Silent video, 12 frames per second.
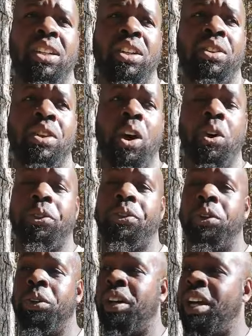no
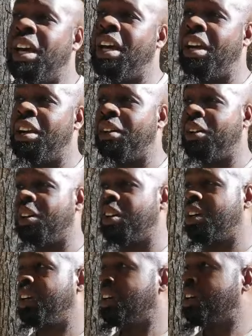through ahead
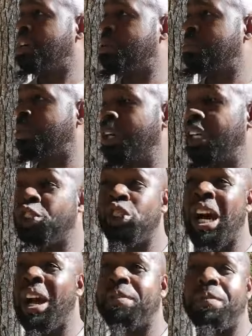or bridge
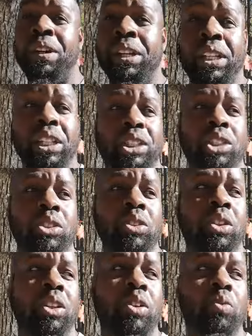not finished
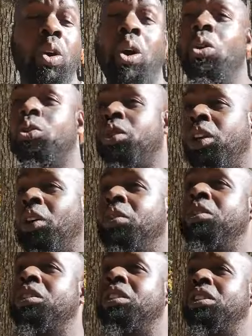or road
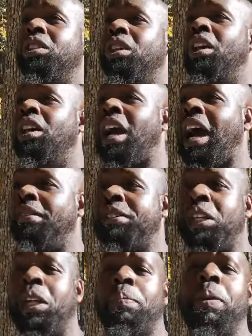closure. I've
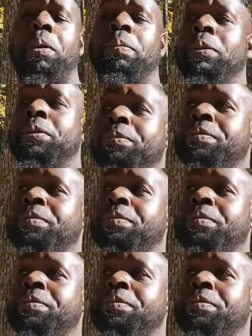seen people